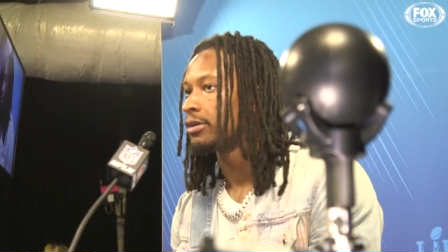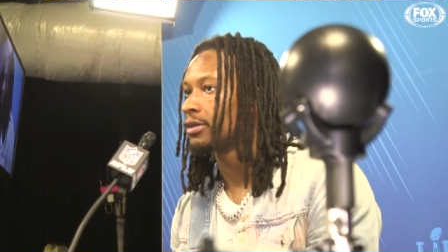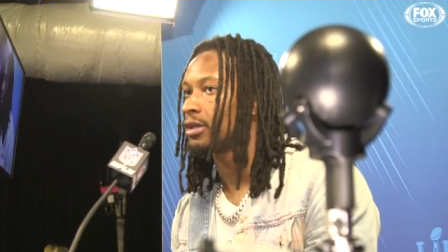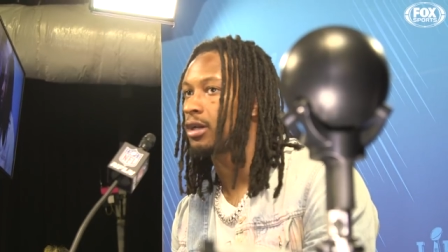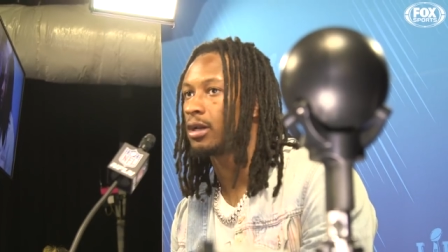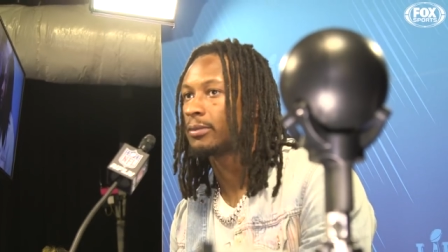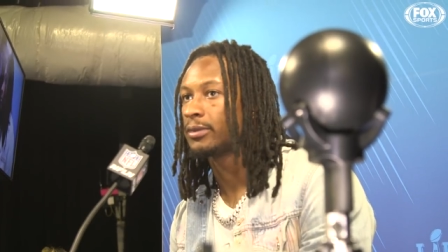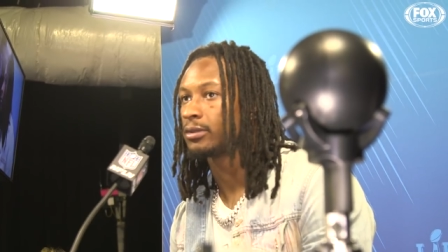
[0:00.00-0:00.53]

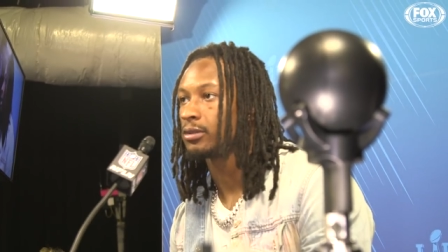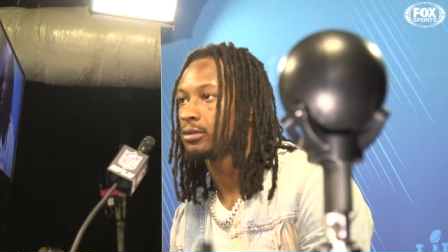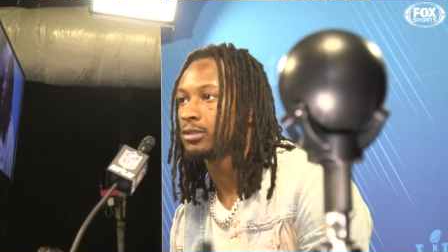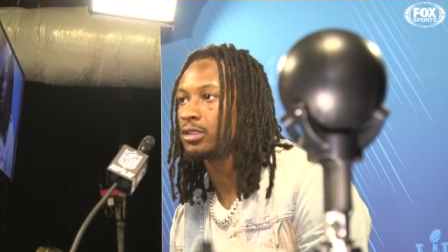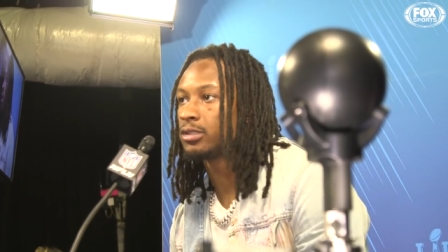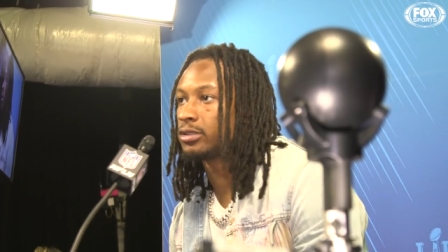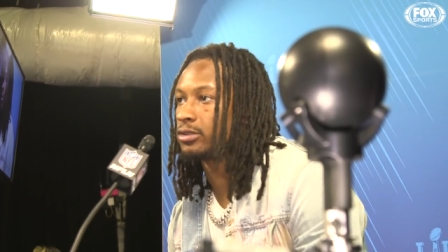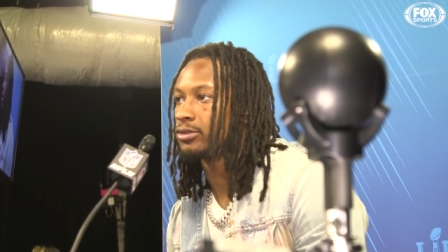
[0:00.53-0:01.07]
No, I
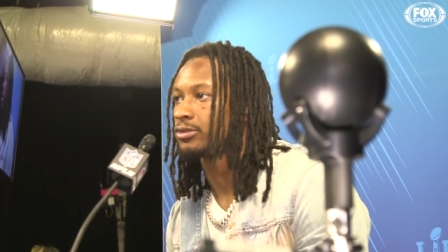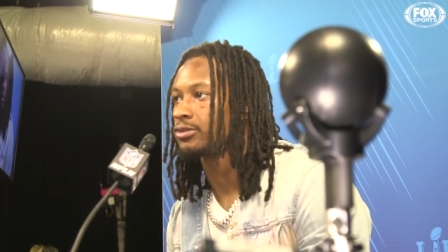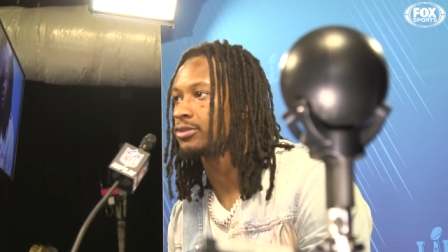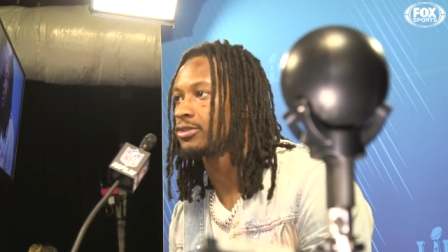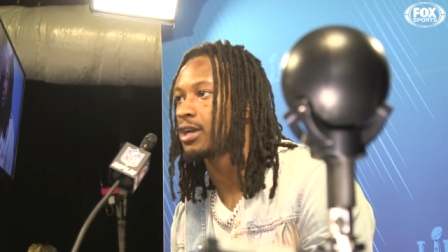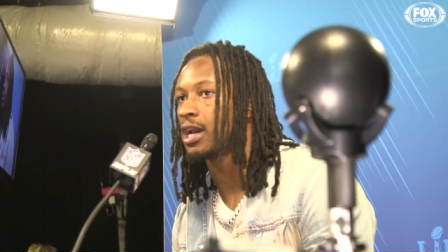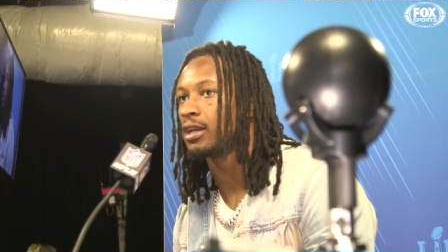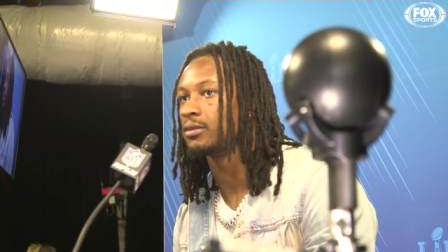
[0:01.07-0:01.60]
just
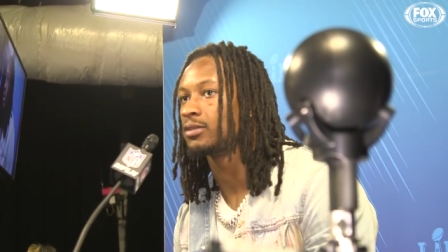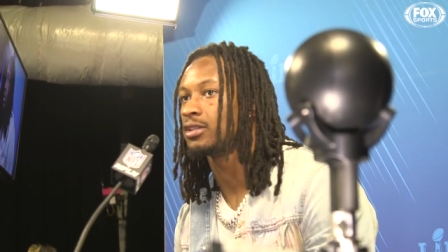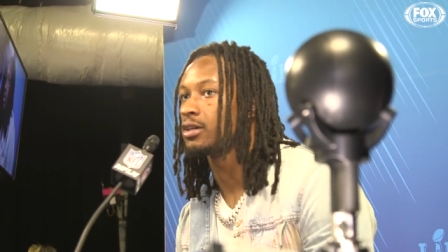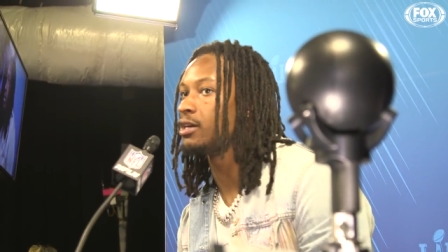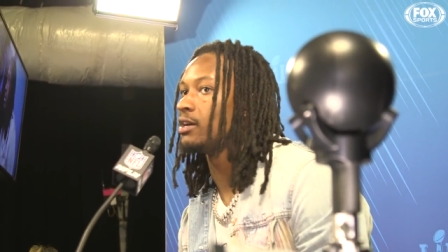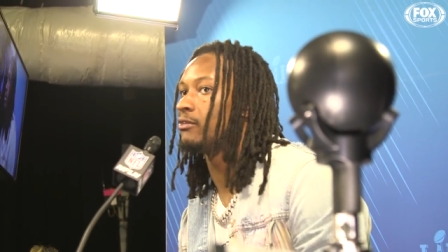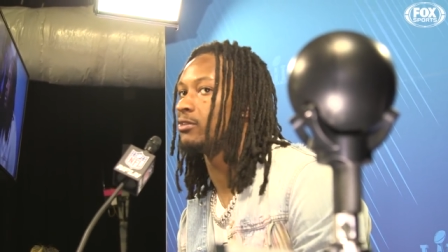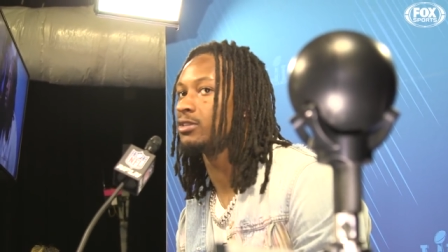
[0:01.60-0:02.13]
try to
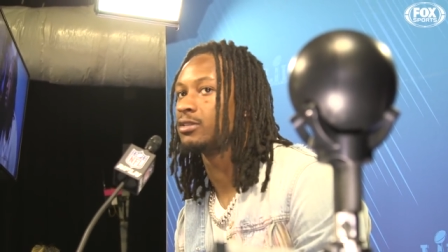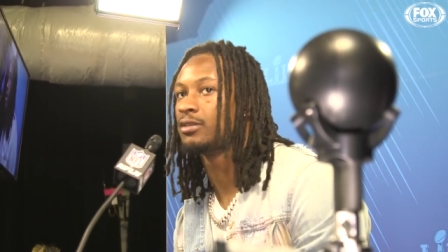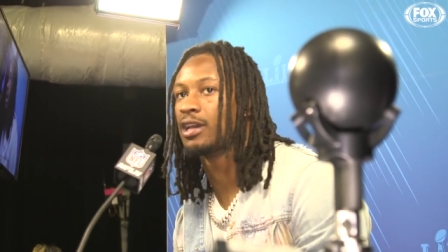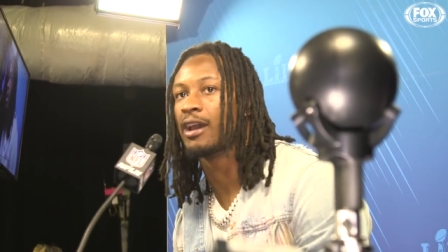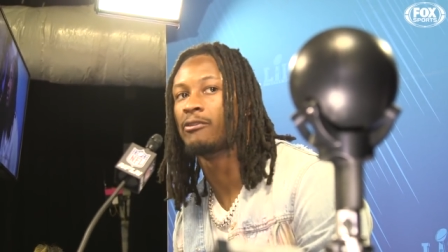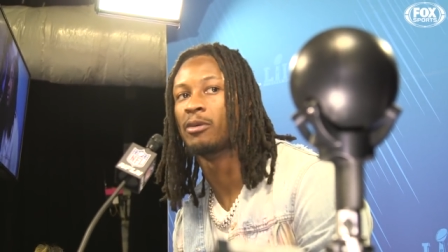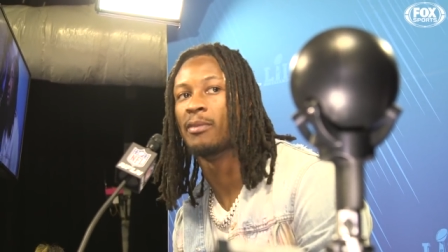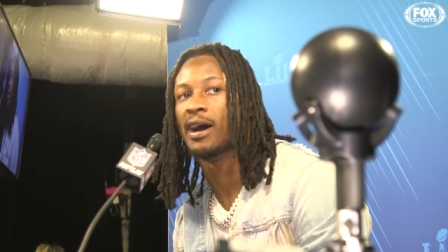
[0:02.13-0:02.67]
tell
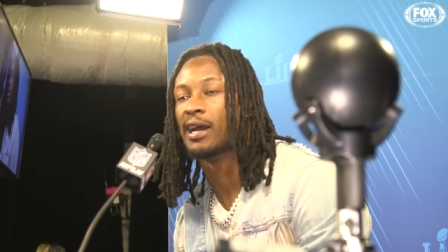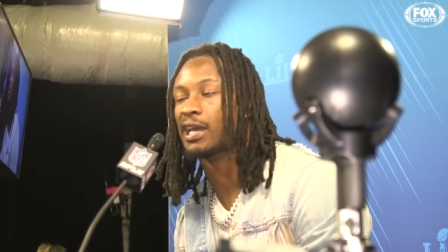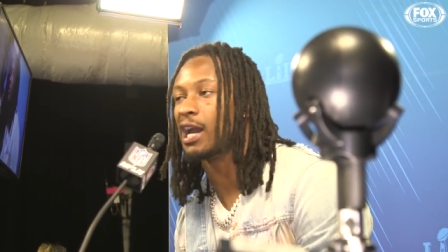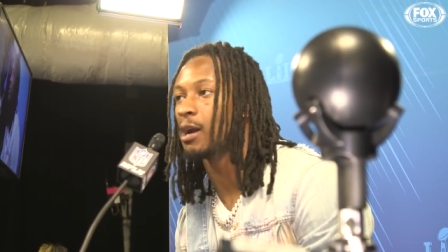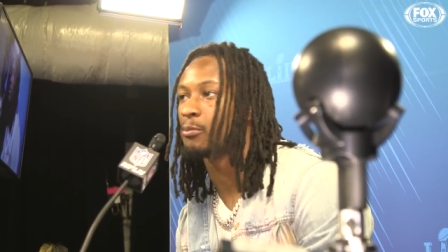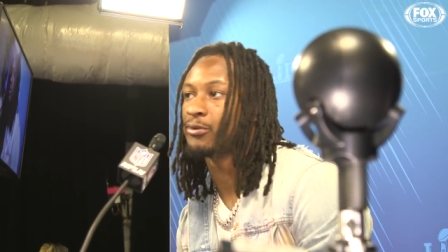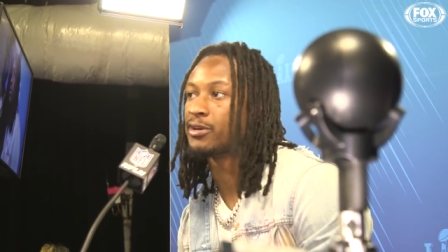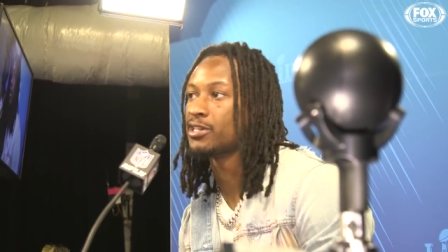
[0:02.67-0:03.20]
everybody
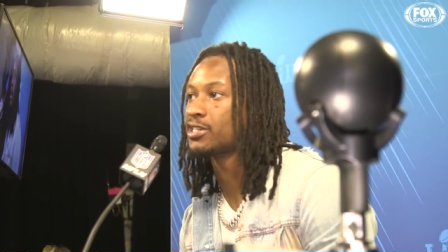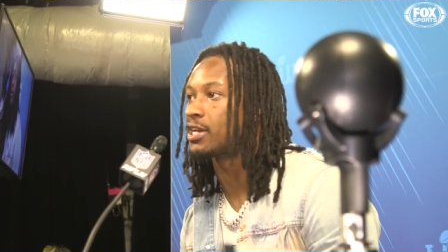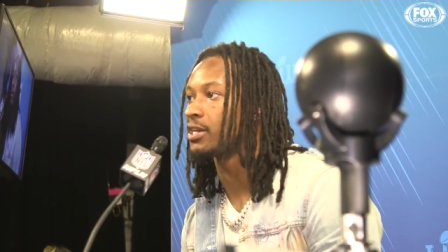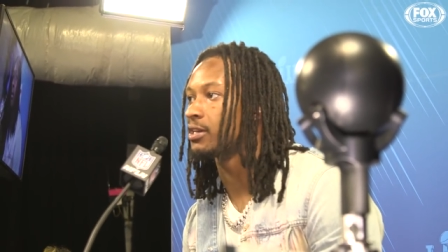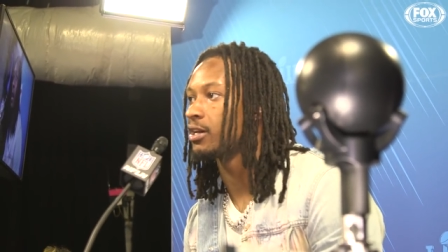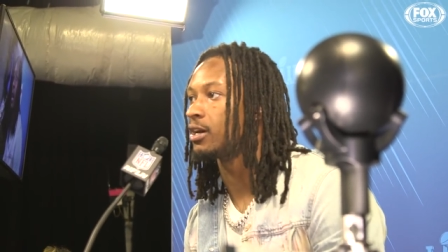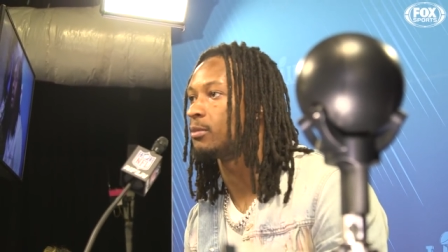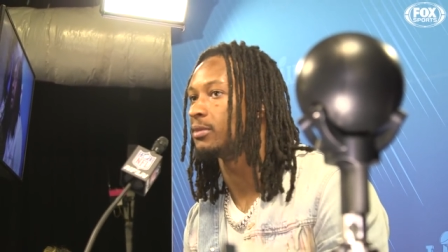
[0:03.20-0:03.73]
I
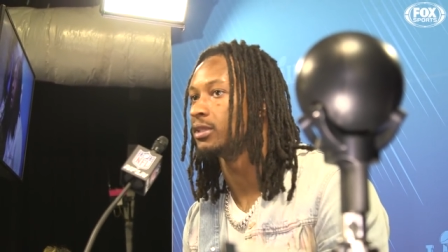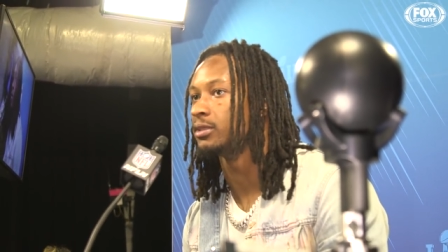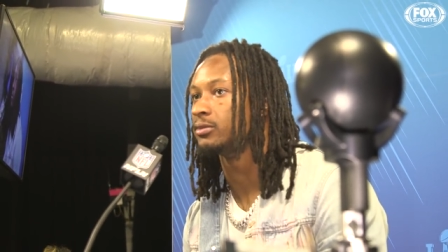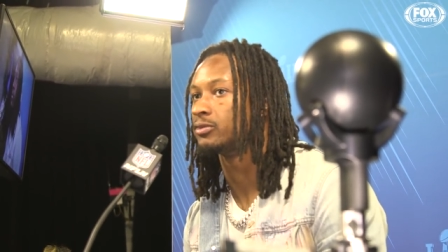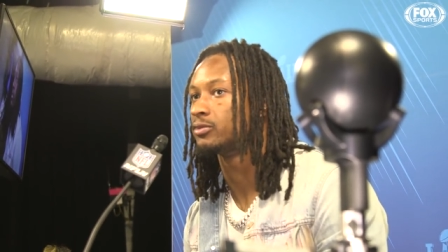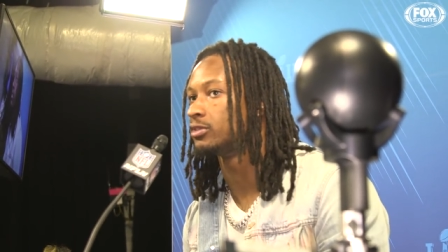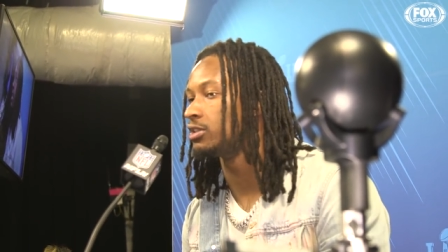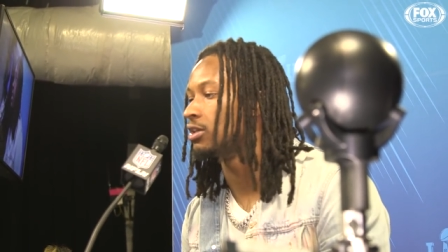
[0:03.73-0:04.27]
appreciate them and,